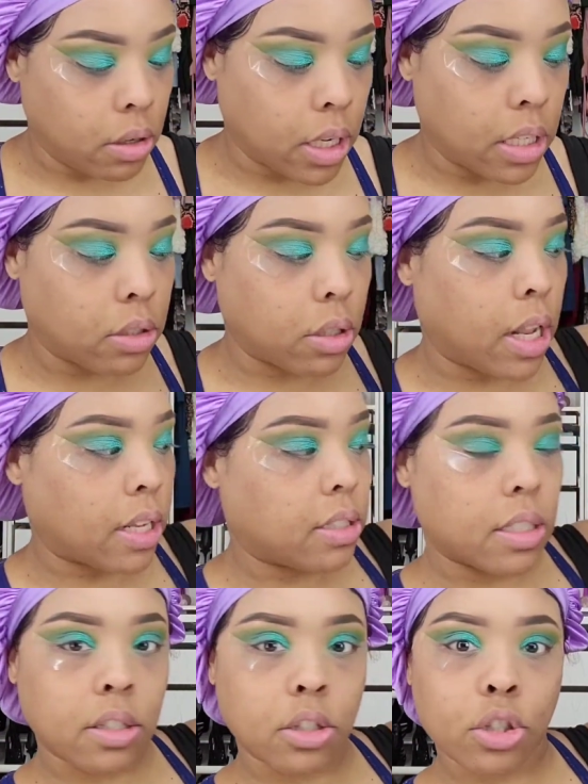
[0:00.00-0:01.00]
Okay, so that's
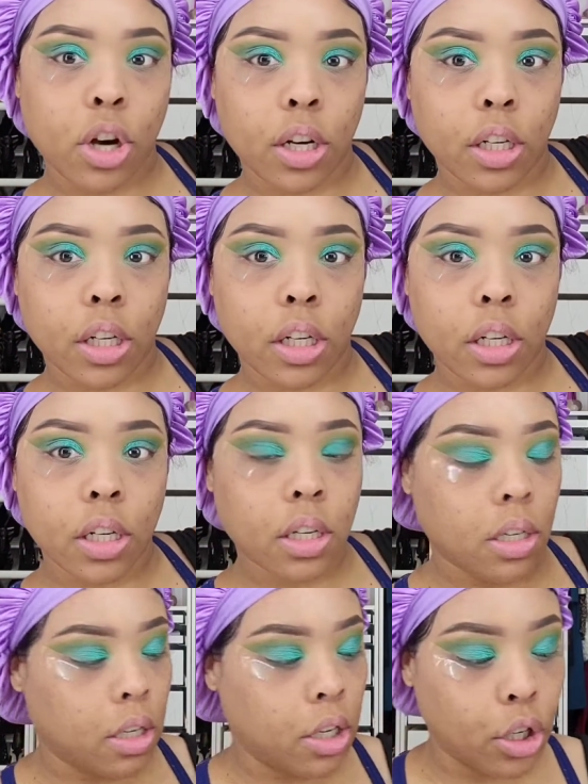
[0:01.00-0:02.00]
this darker
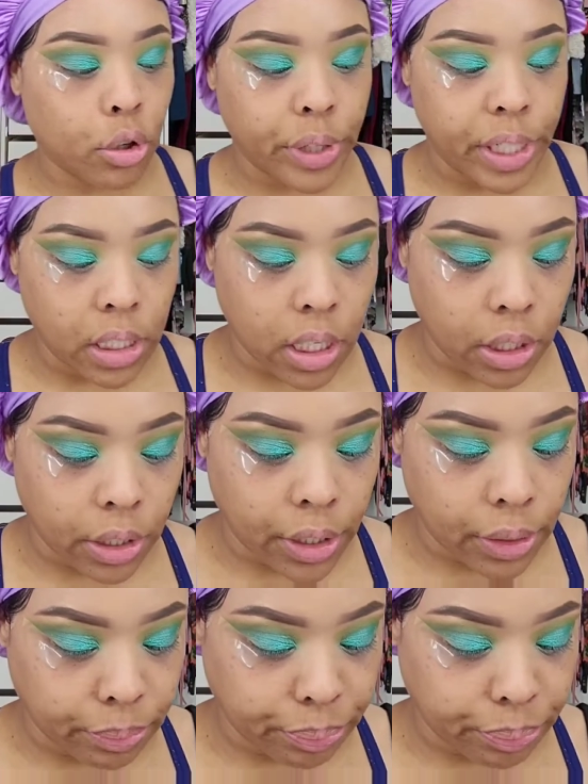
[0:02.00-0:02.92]
green color.